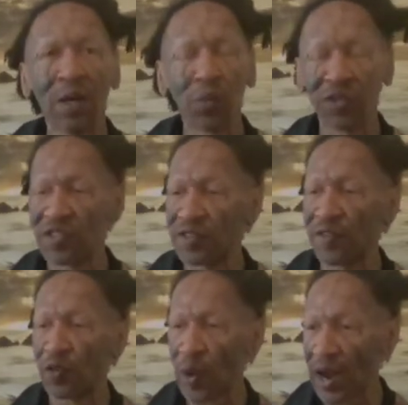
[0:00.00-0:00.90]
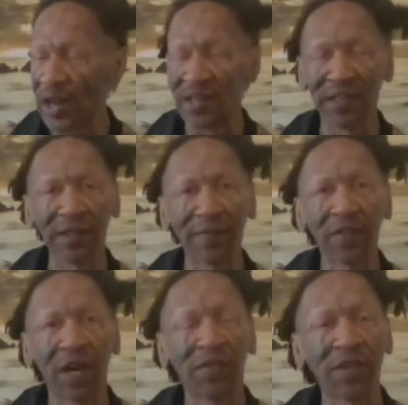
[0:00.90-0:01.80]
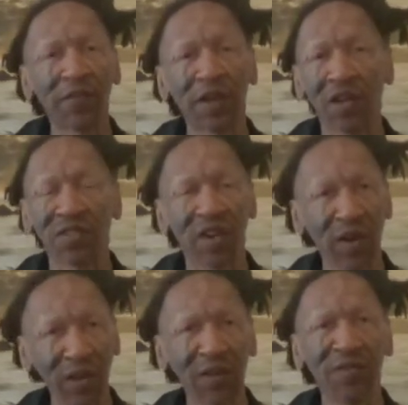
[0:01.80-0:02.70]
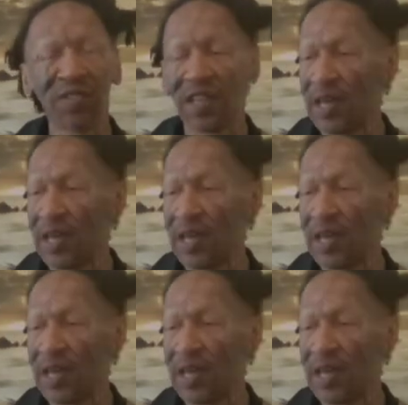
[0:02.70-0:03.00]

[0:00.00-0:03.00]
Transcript: which is a variety of different alternatives